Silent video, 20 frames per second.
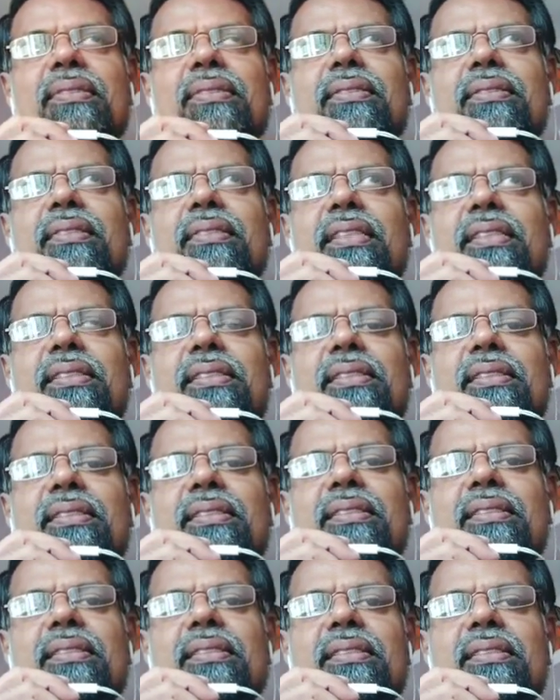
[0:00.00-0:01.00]
This
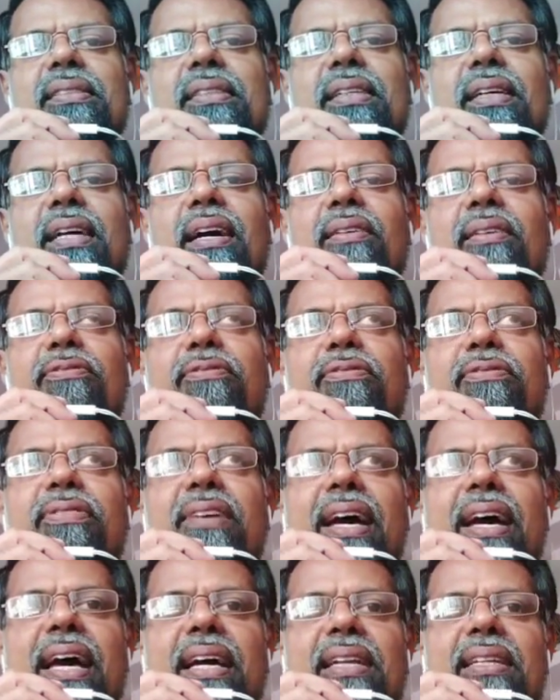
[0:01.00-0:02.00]
is a
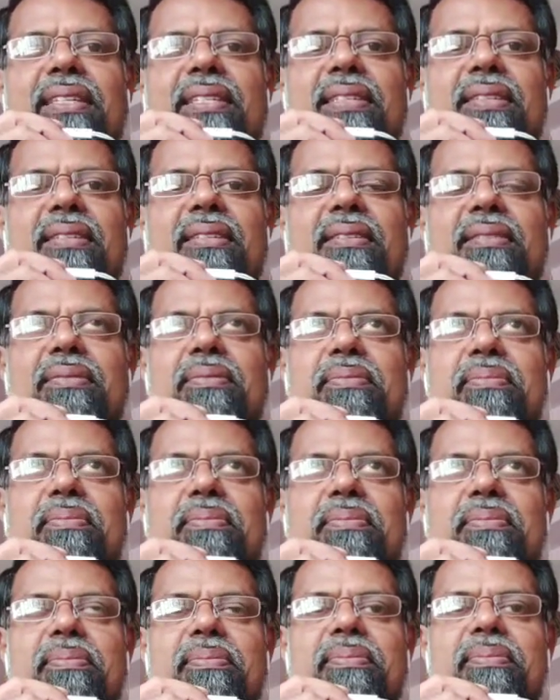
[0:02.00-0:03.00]
fact.
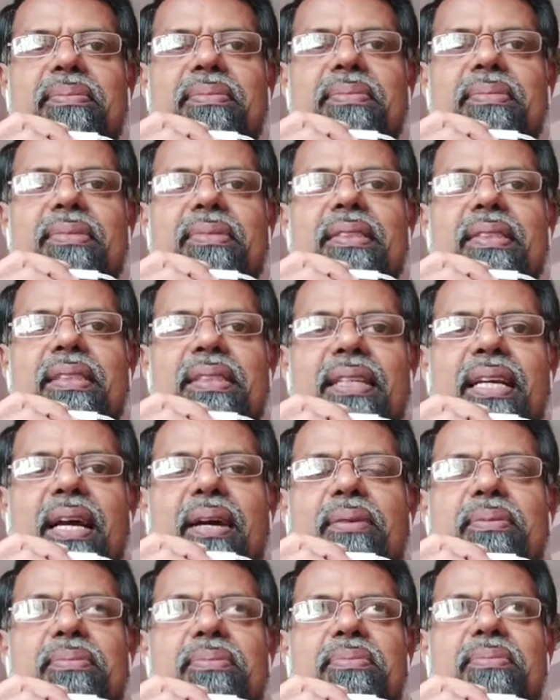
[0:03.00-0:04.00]

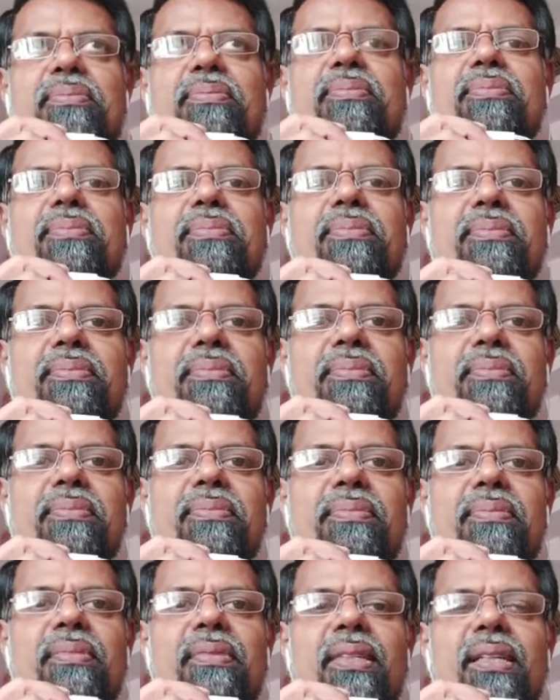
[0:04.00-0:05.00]
Now,
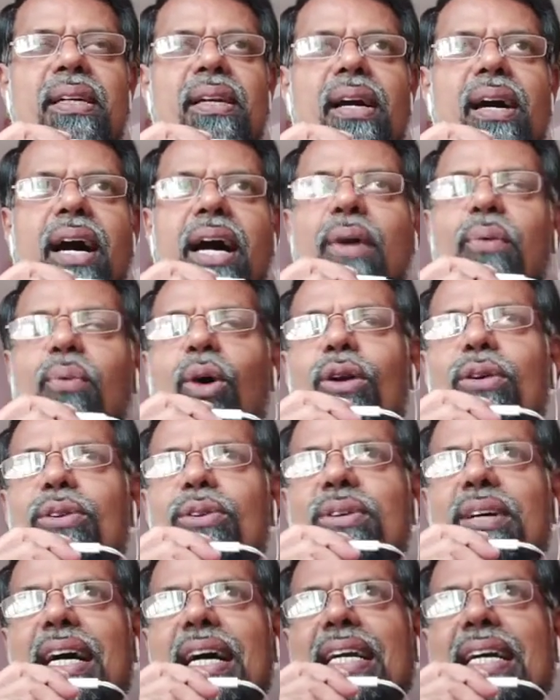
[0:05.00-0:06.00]
I want
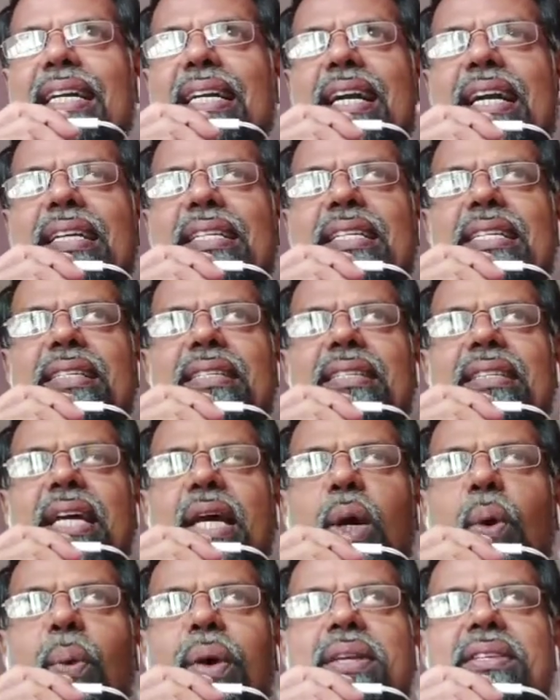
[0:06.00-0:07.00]
to address the
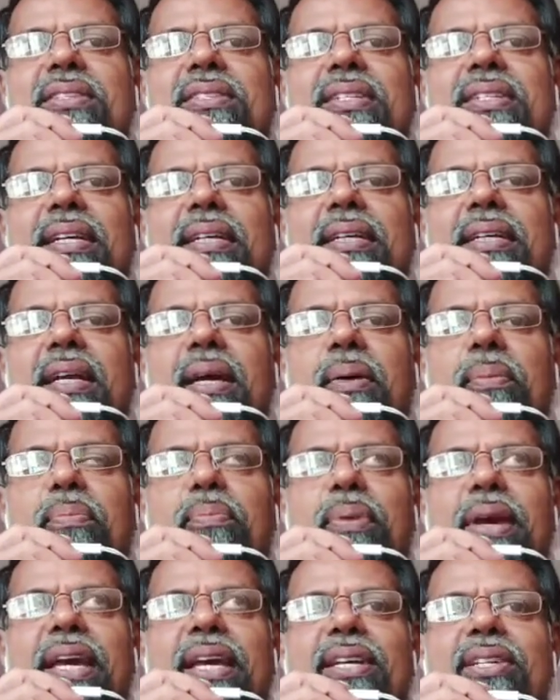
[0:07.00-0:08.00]
question
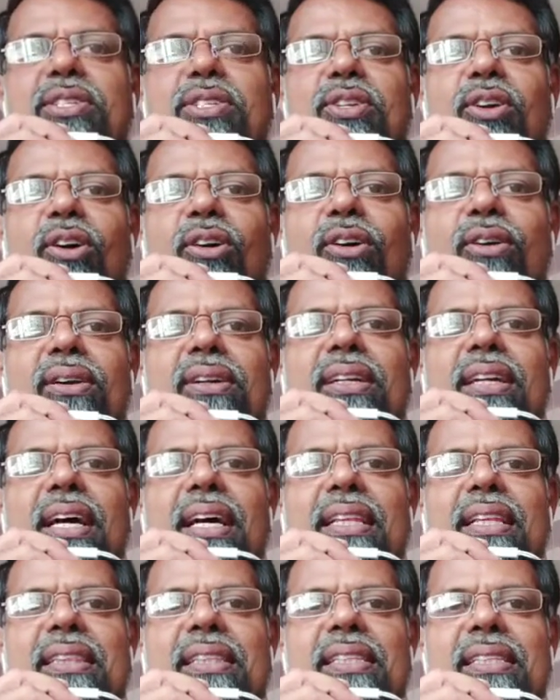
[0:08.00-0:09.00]
based on
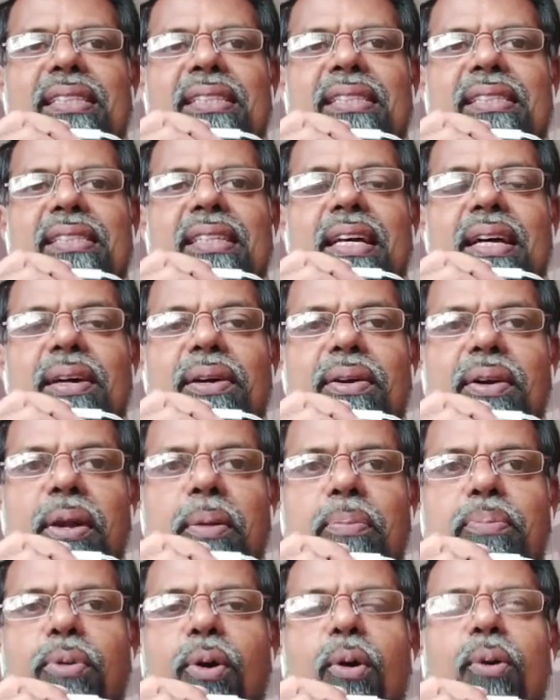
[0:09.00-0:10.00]
this
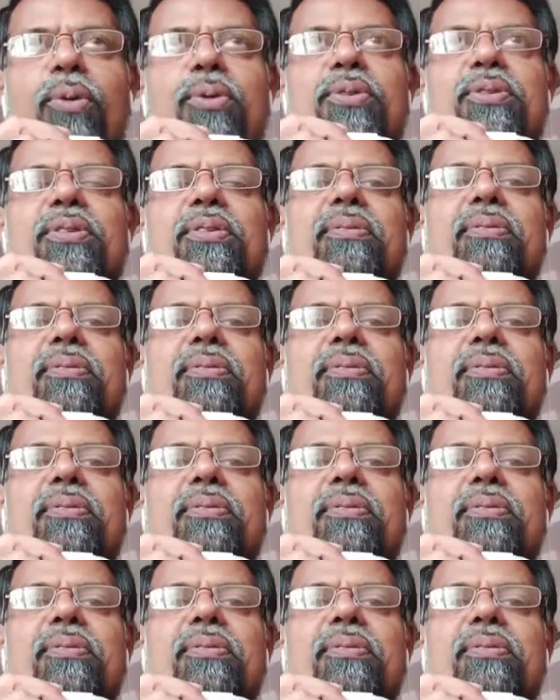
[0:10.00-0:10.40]
report.